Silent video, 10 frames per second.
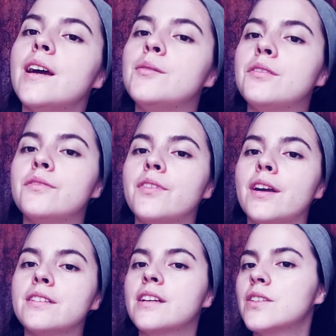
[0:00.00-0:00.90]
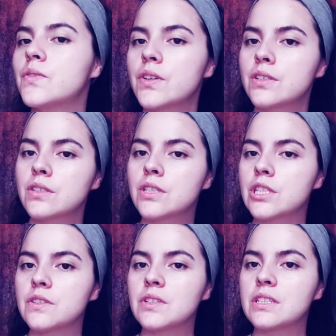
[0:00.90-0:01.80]
doing fire signs first,
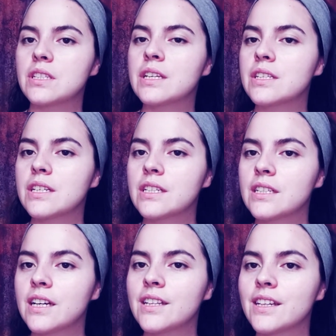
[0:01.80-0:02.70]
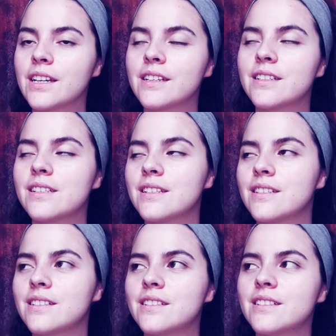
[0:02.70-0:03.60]
just feels easier, I think,
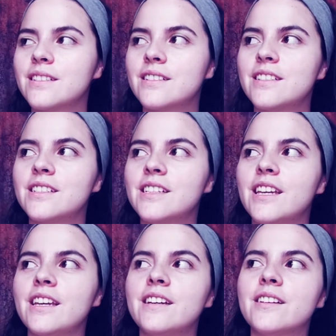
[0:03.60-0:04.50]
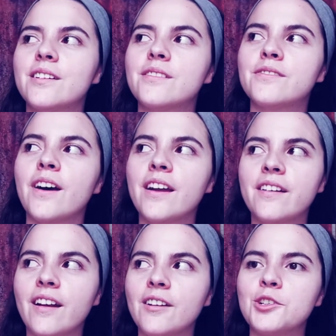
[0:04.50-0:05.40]
to key in on fire
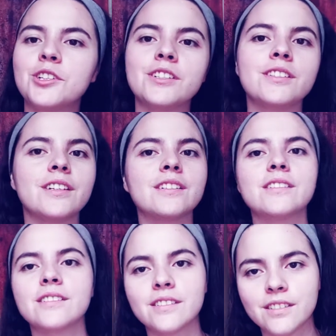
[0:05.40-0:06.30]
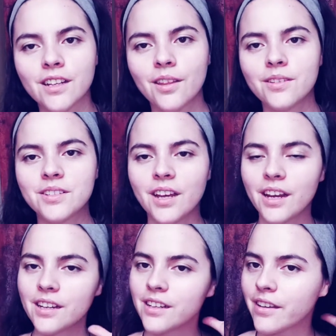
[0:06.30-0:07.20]
energy and then another
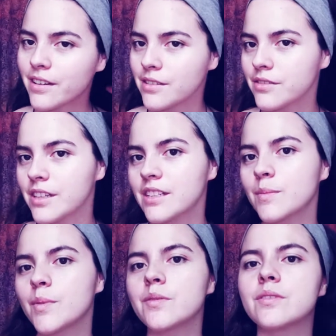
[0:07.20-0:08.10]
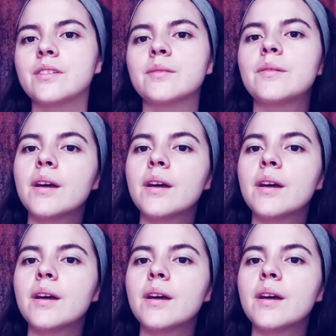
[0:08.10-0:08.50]
sign collectively as opposed to